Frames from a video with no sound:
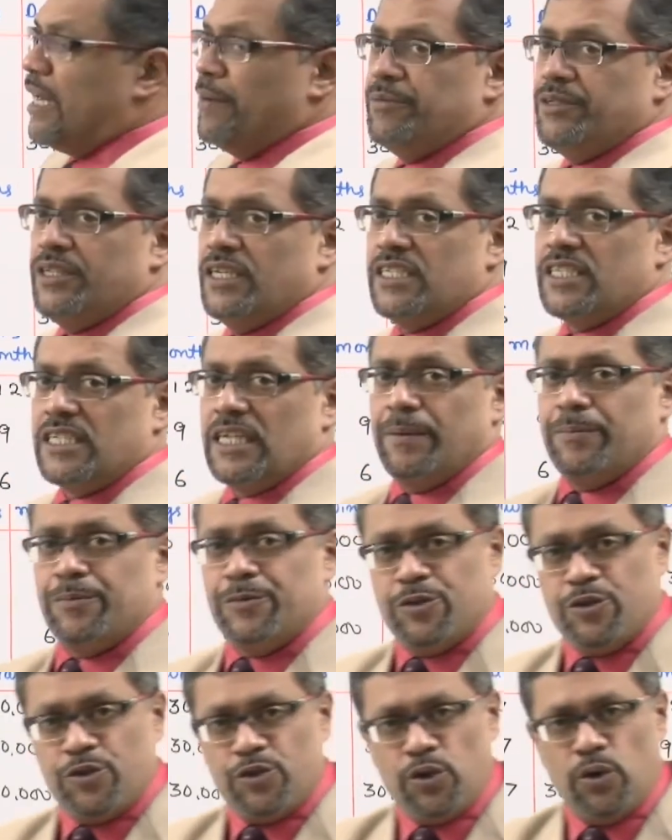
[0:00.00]
comes this
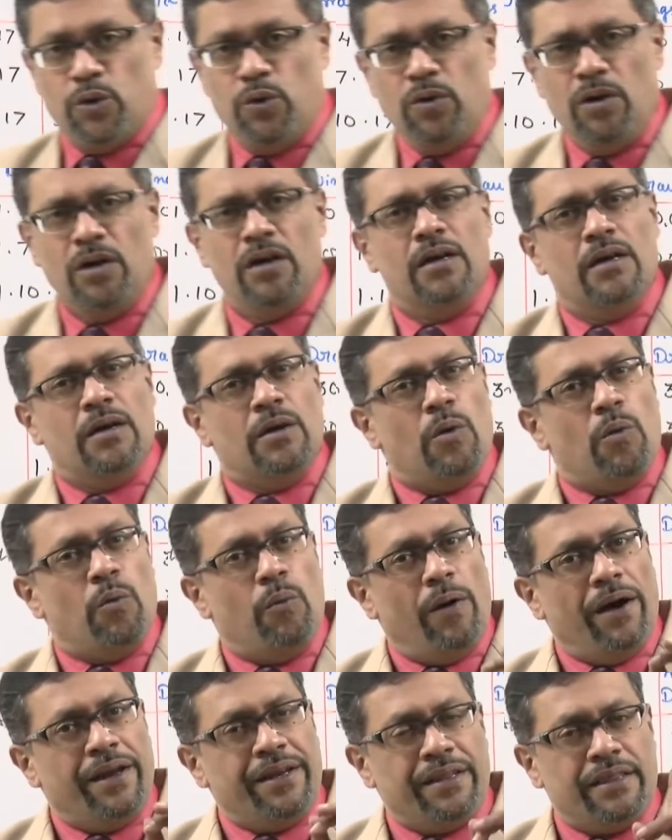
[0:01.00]
step. So
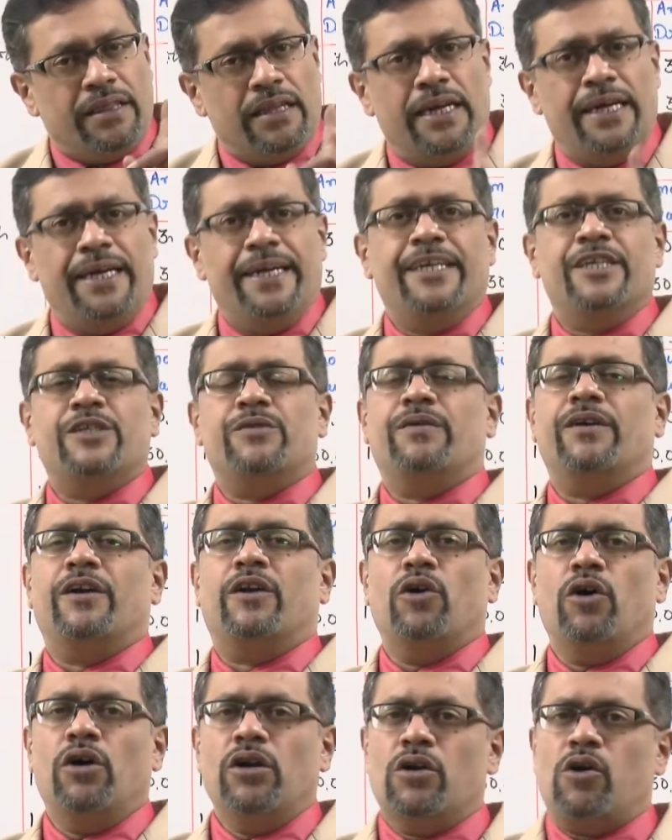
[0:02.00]
when it is
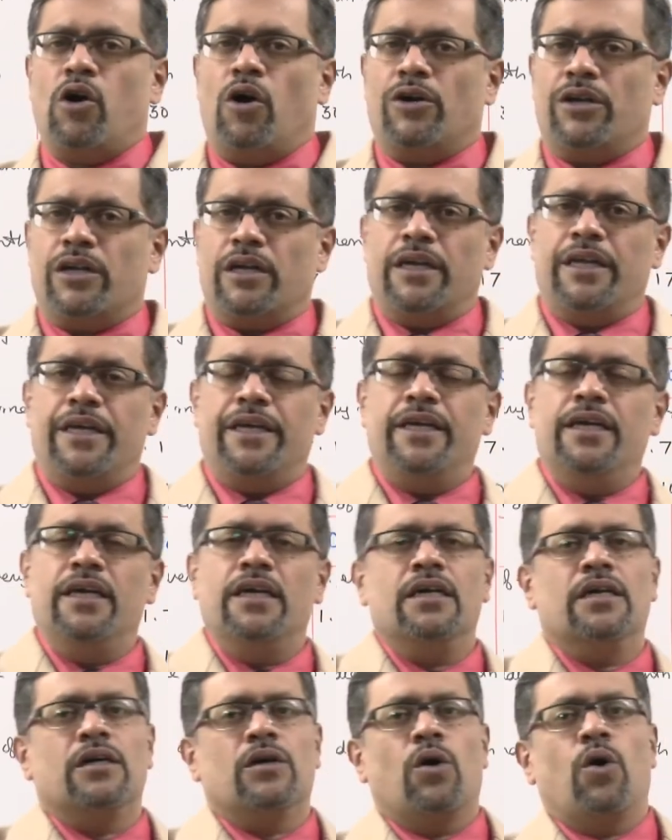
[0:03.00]
withdrawn
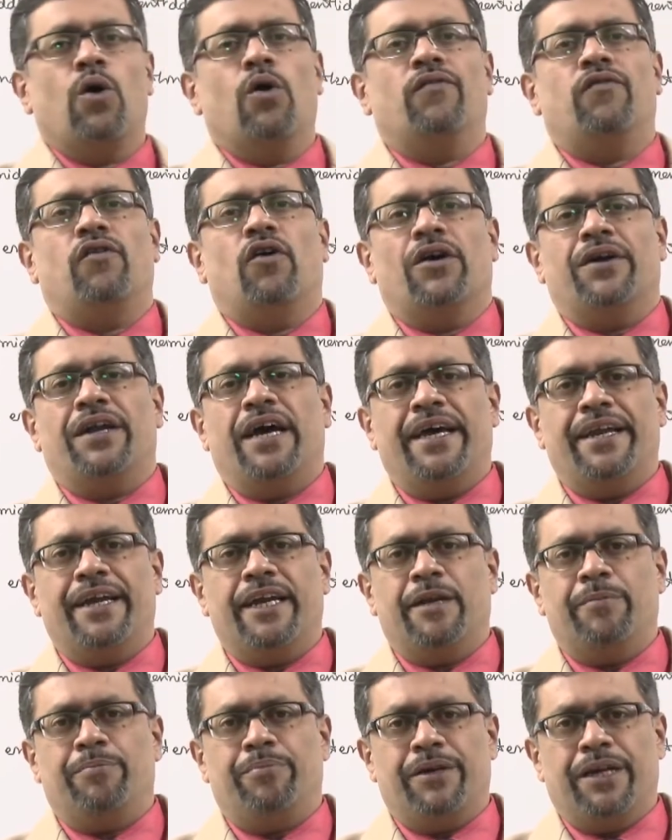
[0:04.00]
quarterly, go for
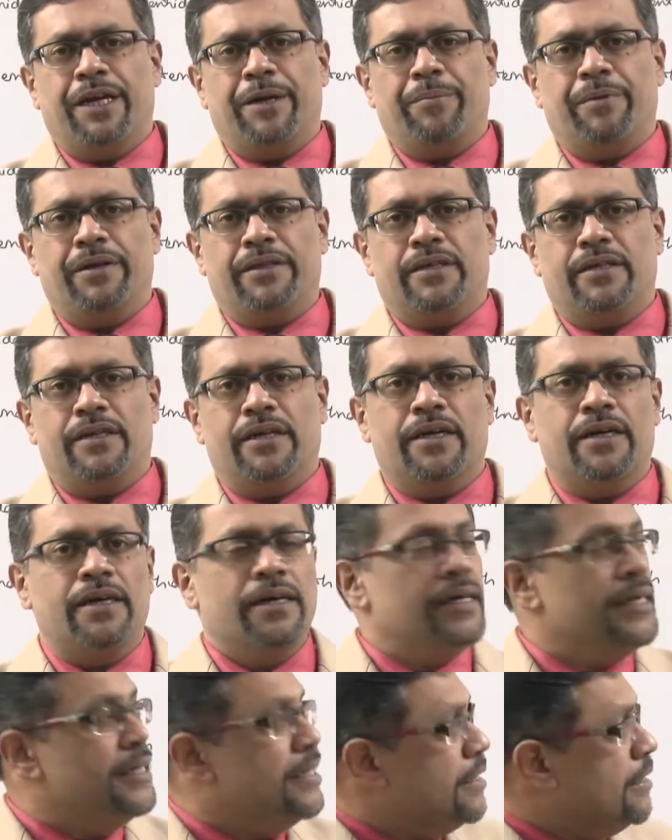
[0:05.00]
direct period method.
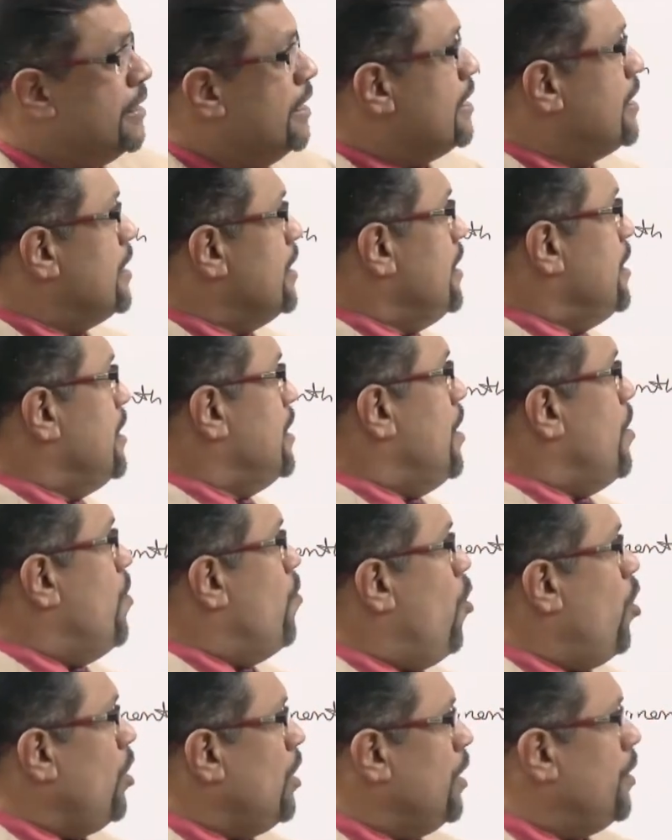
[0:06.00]
This is
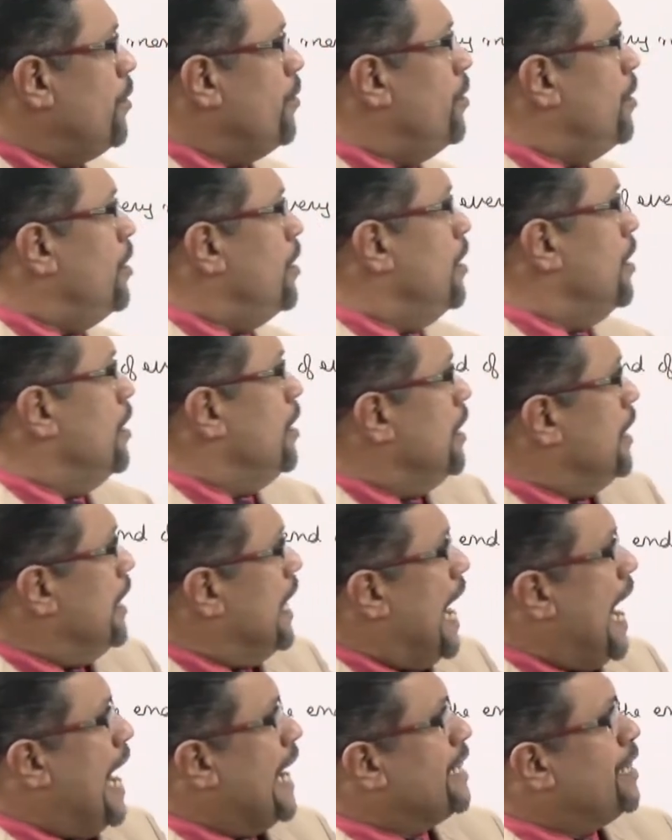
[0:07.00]
what
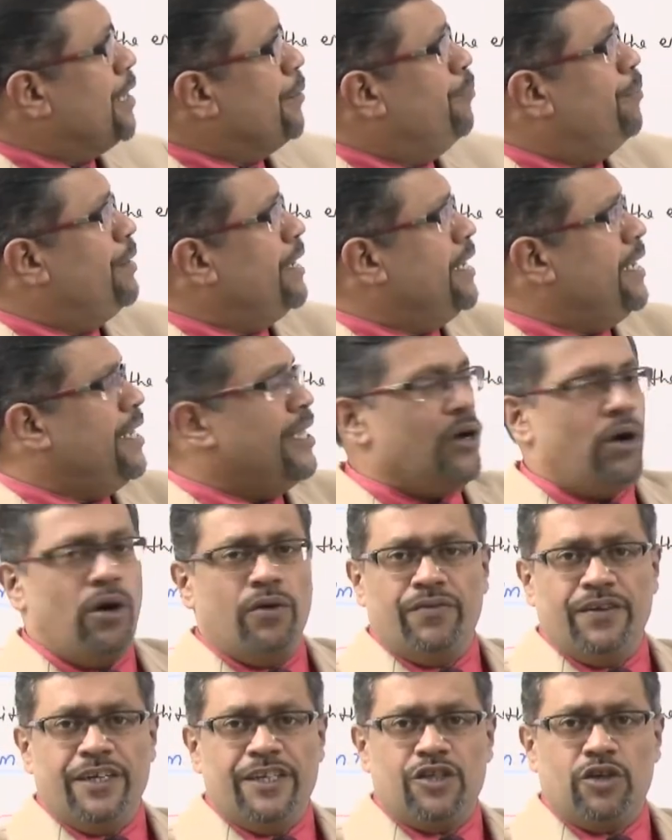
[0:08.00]
at the beginning
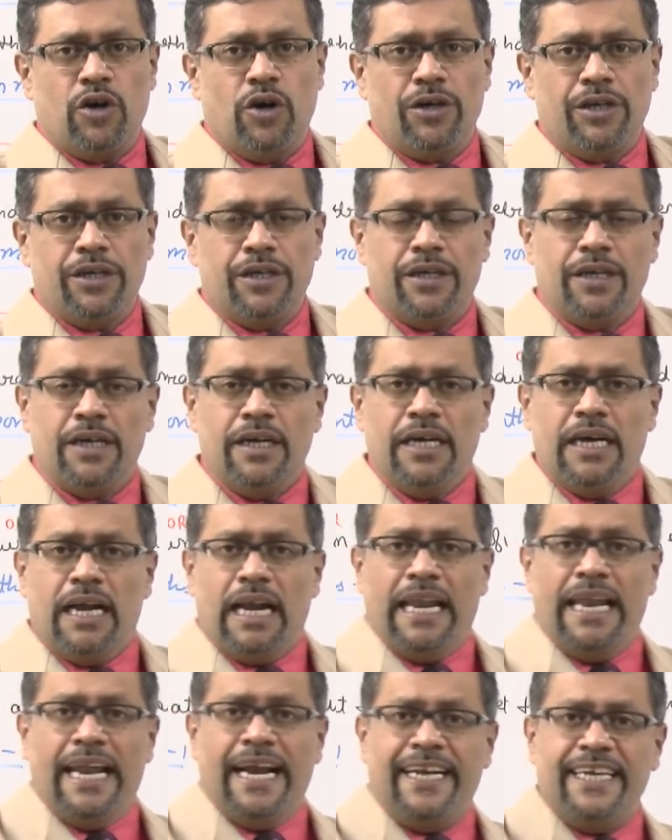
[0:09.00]
of each quarter.
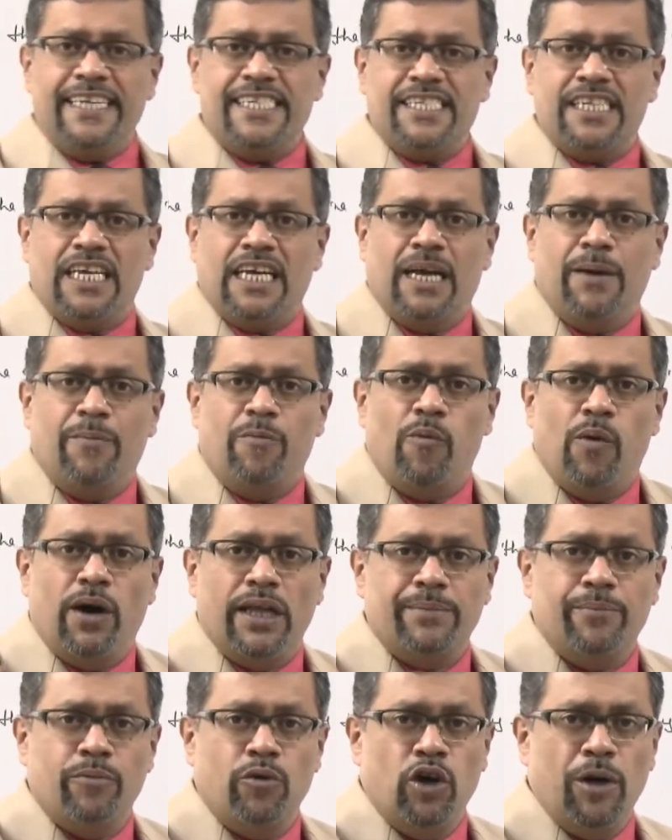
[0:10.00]
Let us take up
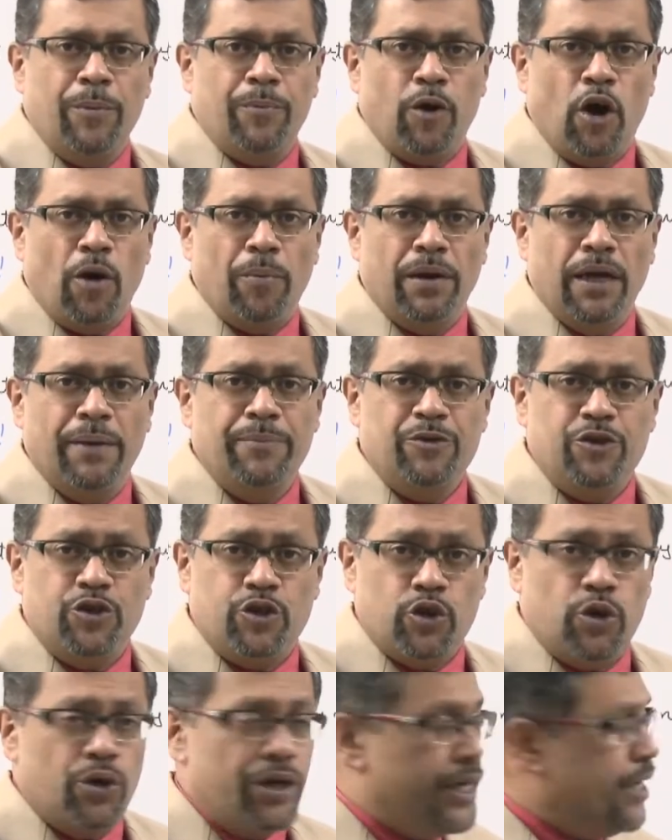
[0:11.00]
one more problem
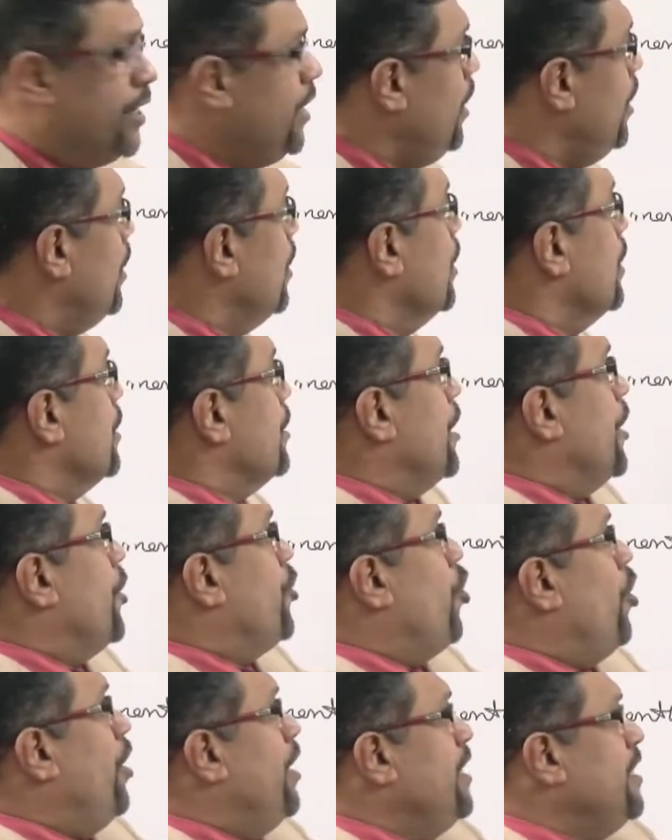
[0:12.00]
showing the
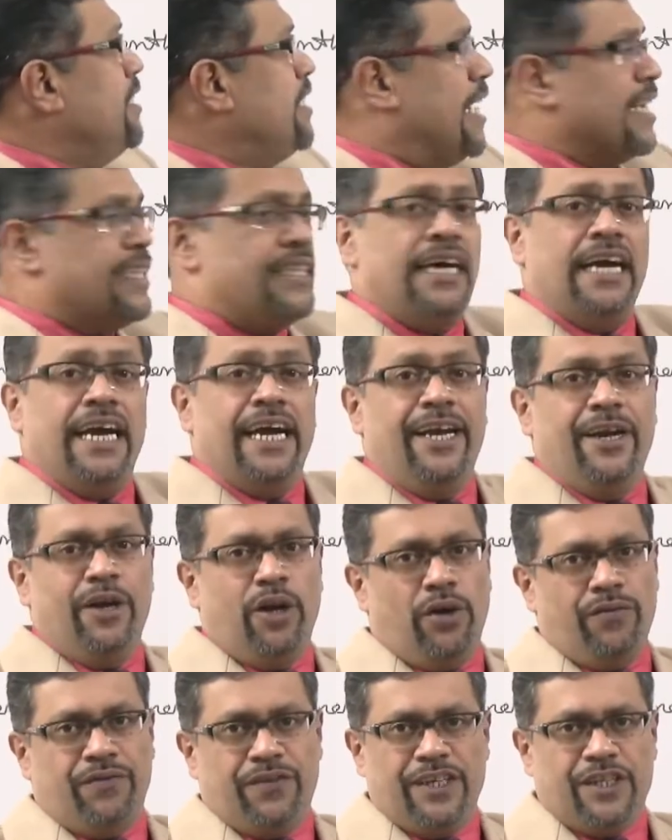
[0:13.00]
drawings at the end
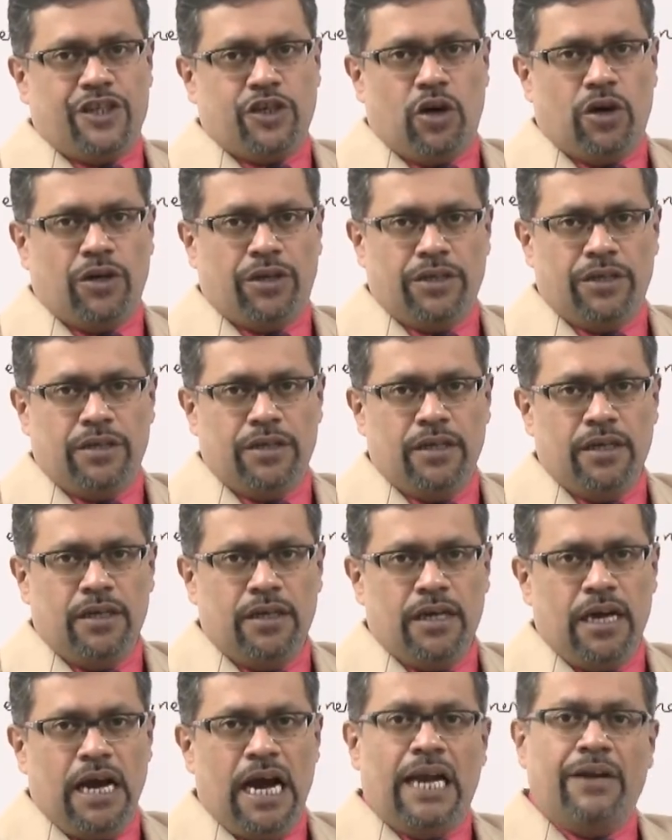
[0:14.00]
of each quarter,
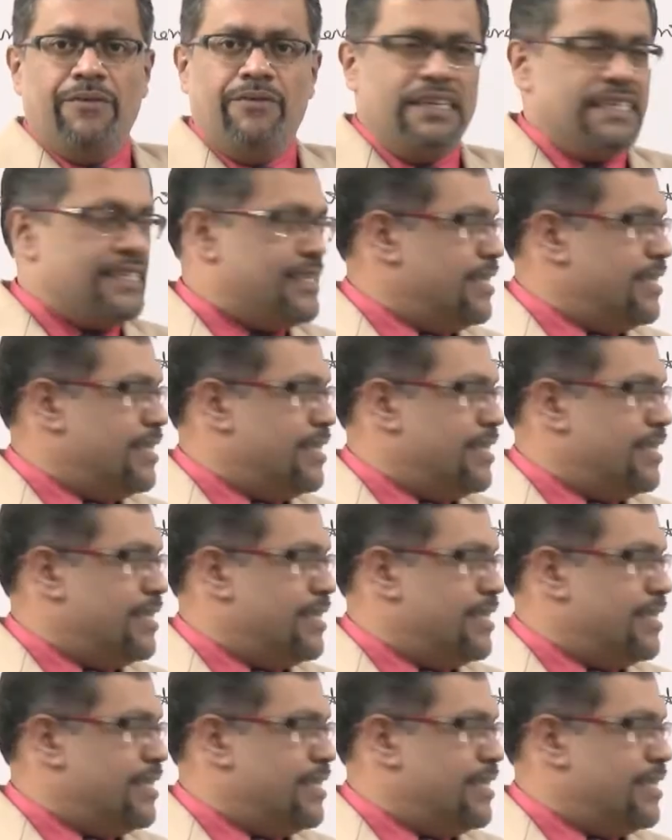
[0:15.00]
and we'll